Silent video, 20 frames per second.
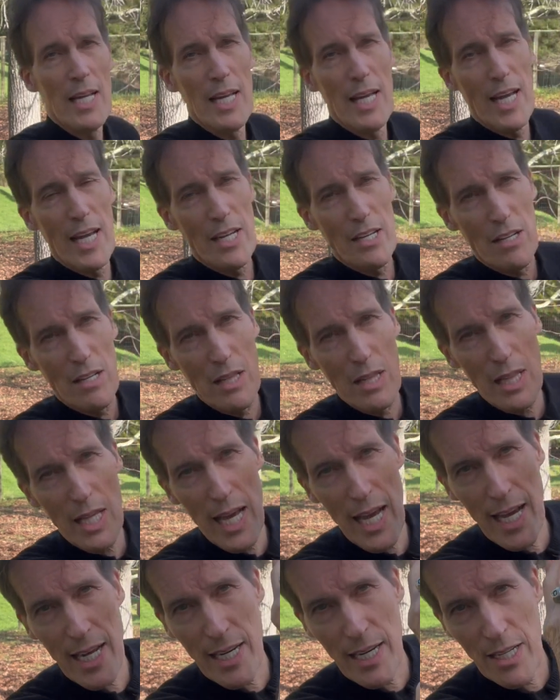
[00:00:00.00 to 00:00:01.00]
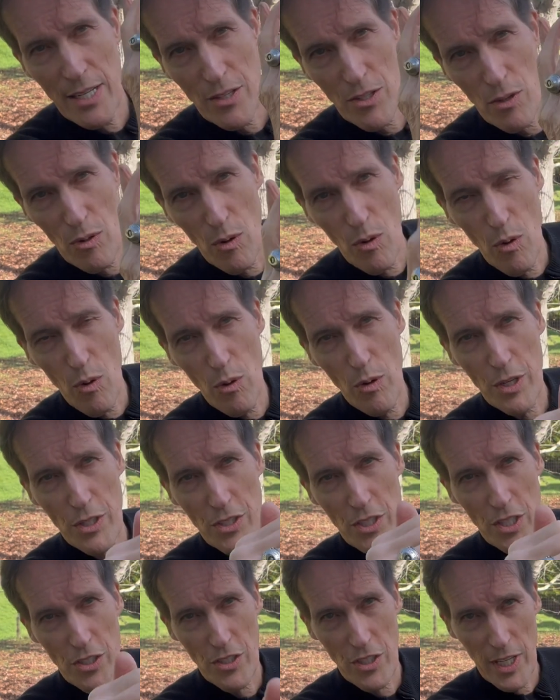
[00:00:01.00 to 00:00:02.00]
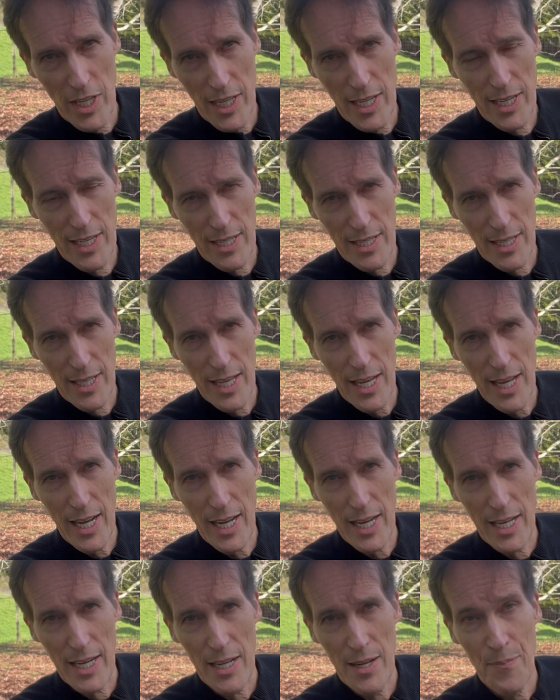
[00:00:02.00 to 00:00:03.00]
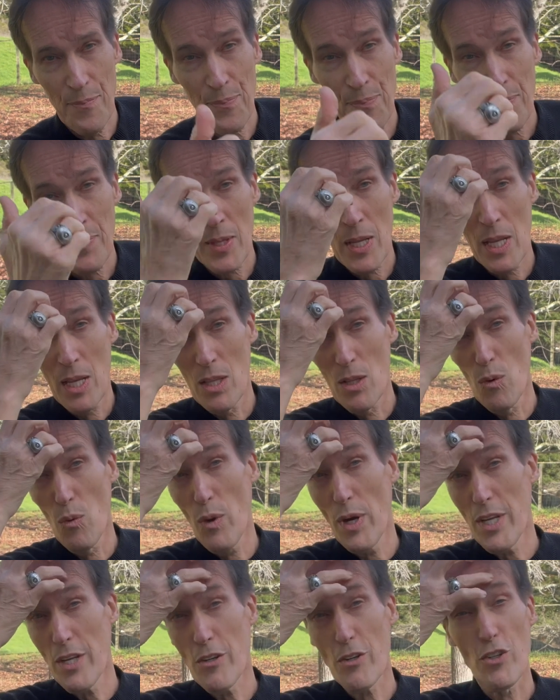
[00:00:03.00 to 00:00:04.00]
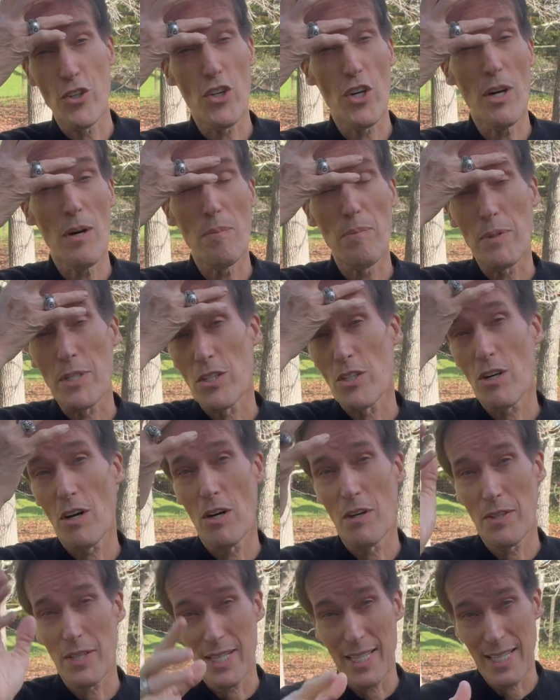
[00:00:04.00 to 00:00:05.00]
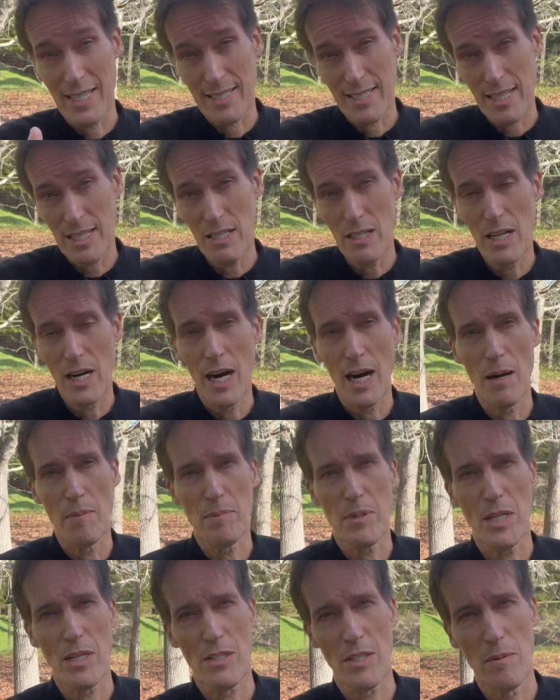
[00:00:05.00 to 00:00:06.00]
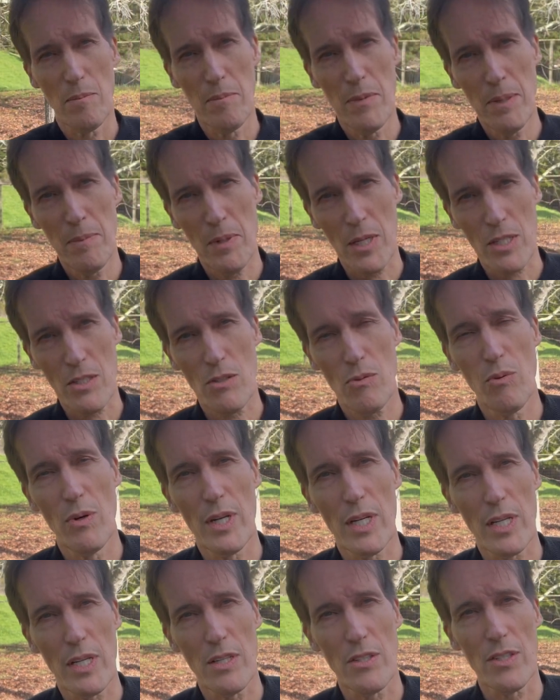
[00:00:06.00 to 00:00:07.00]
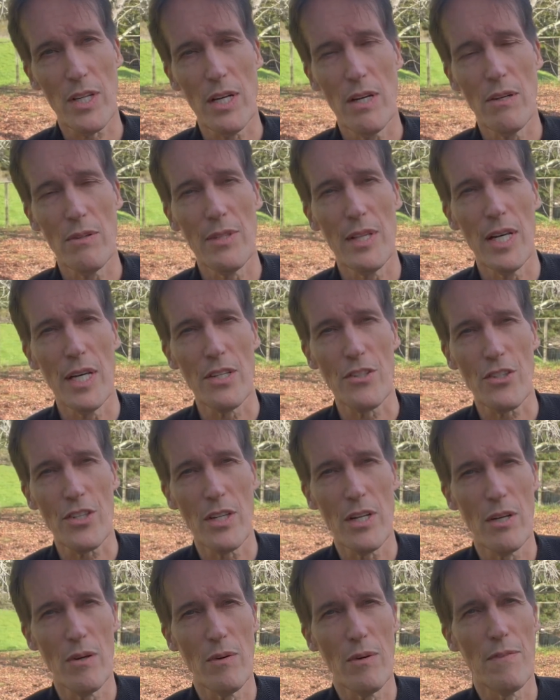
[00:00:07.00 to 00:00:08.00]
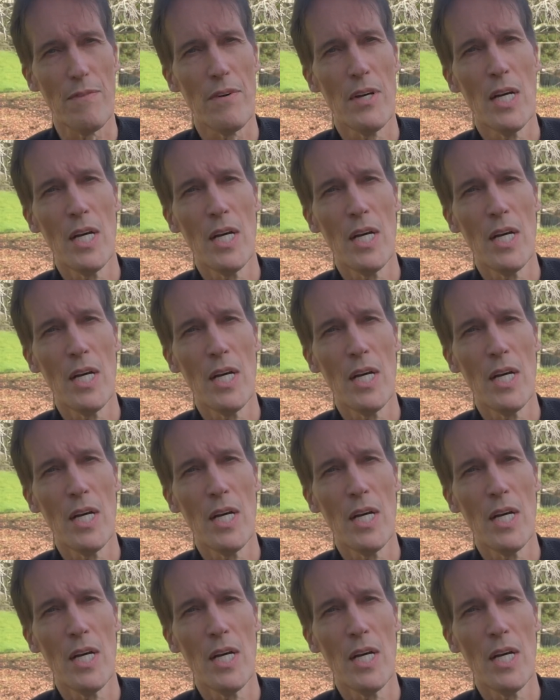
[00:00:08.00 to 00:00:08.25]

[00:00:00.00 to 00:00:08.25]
and you land into a horse as you hit into the head. And the way you jump is called the gazelle hop because it mimics what a gazelle does. You know, if